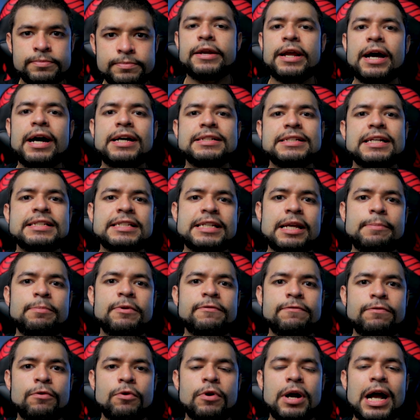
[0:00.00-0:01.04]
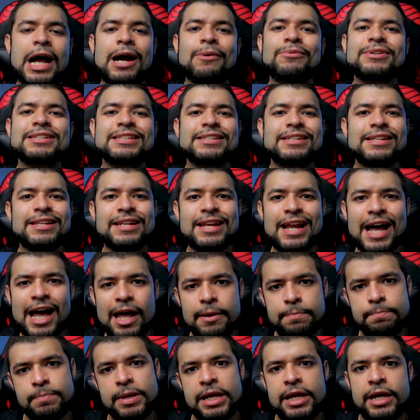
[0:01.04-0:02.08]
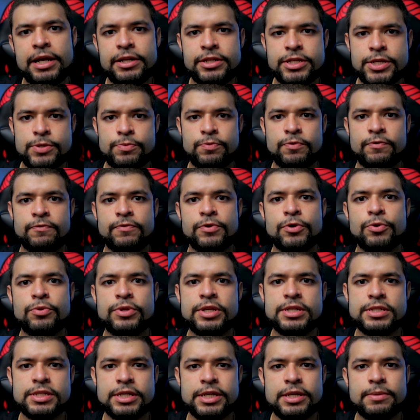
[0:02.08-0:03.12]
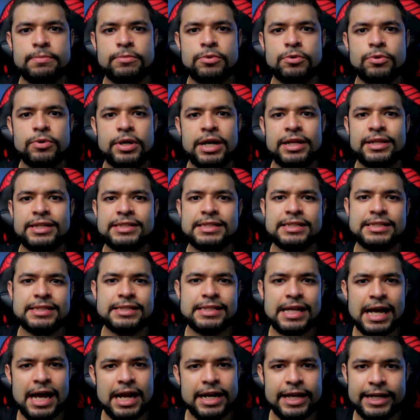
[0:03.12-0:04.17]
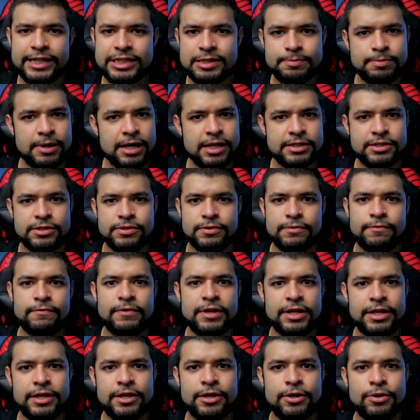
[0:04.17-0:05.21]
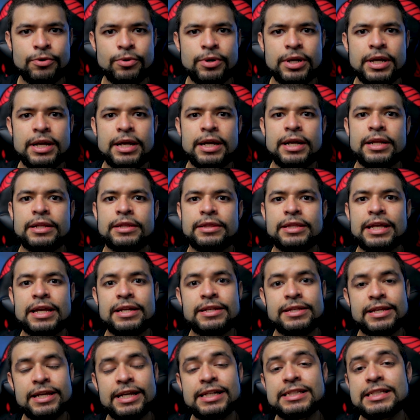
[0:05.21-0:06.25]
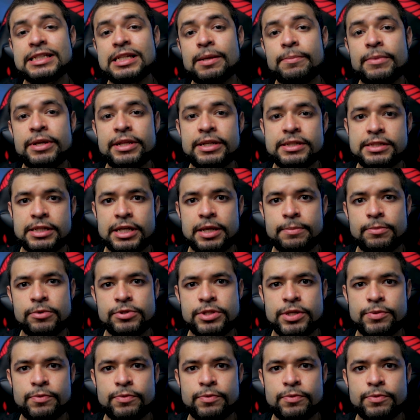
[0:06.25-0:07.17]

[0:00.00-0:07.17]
Now, as I said before, I was not paid to review this gimbal and this is not a sponsored video. They did send me this gimbal to